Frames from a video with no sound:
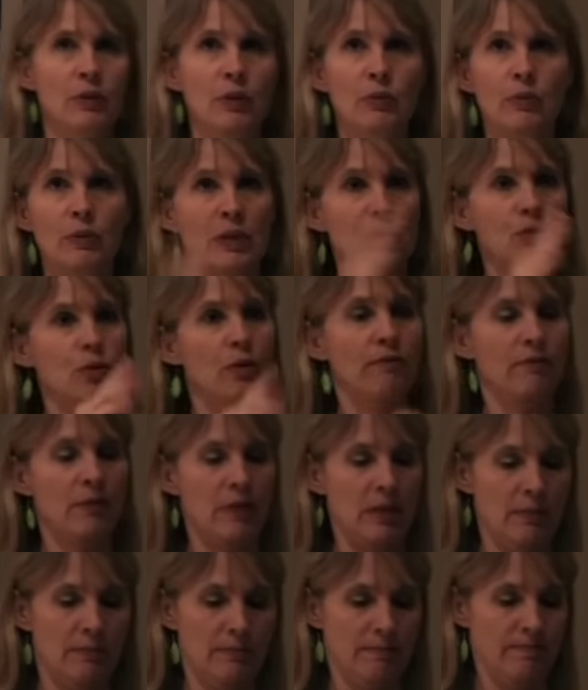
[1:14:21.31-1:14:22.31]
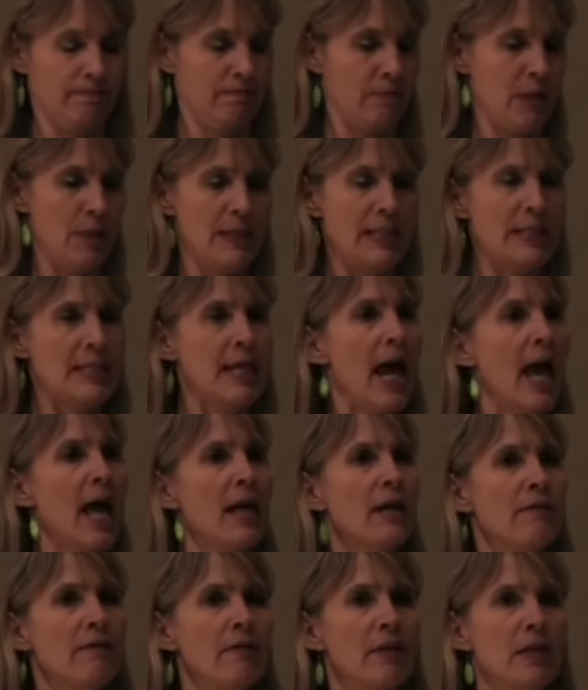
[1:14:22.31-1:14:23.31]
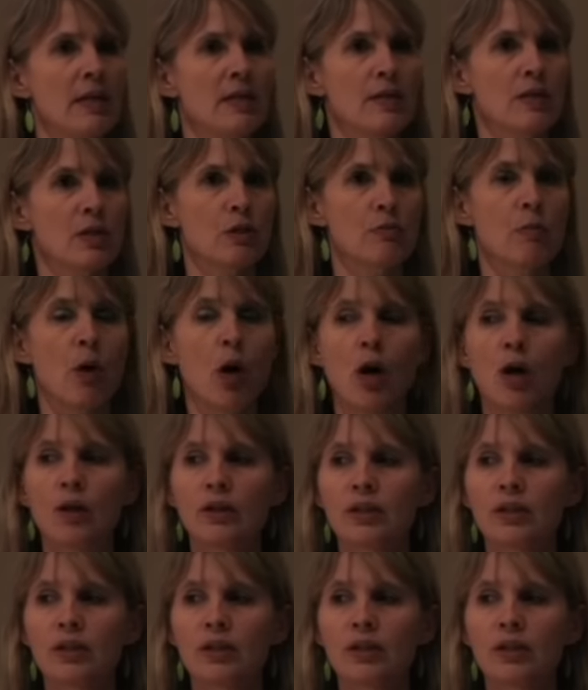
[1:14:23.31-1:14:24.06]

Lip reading: there were like sort of maybe 10 of these small